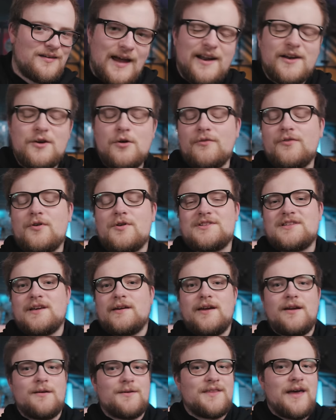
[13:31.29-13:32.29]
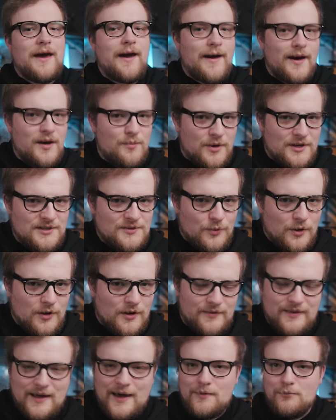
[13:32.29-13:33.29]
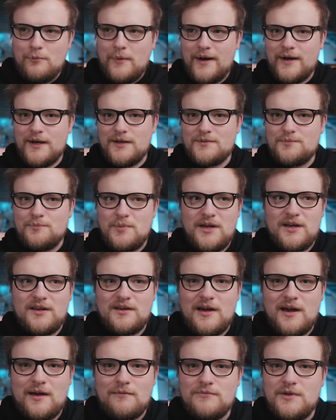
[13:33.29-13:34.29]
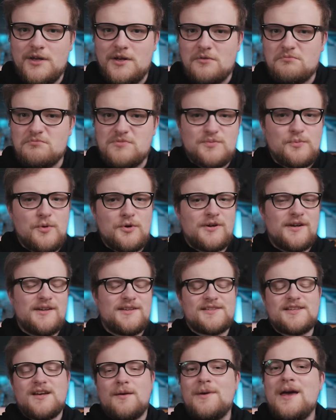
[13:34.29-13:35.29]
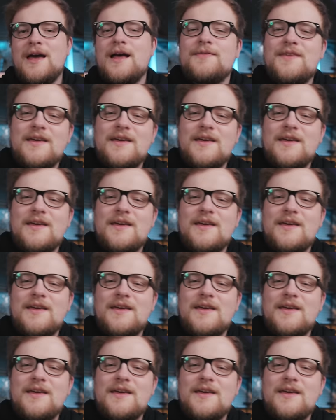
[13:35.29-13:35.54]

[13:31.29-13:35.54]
And I know, of course, like hearing the AI buzzword, that might be, uh, you know, spooky to some.